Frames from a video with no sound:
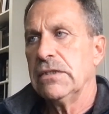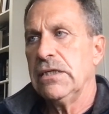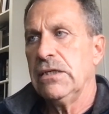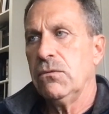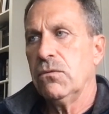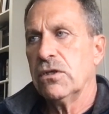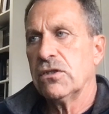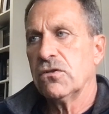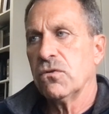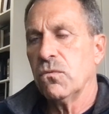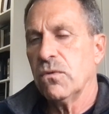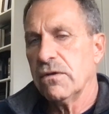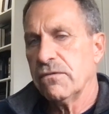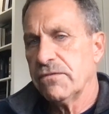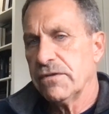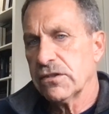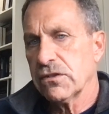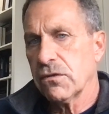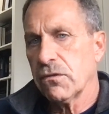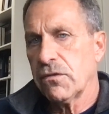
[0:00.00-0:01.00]
He went to one
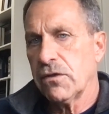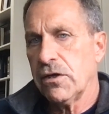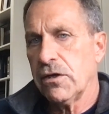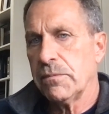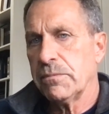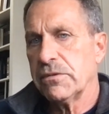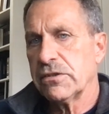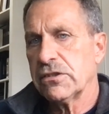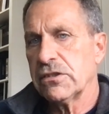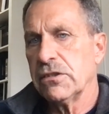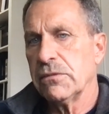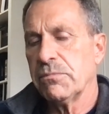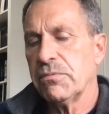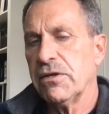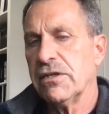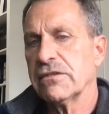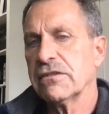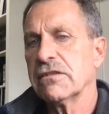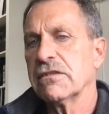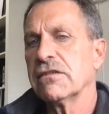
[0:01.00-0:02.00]
physical therapist in the
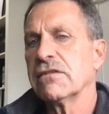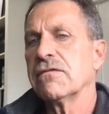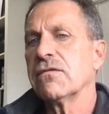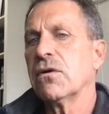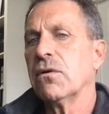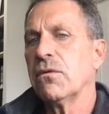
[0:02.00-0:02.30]
process of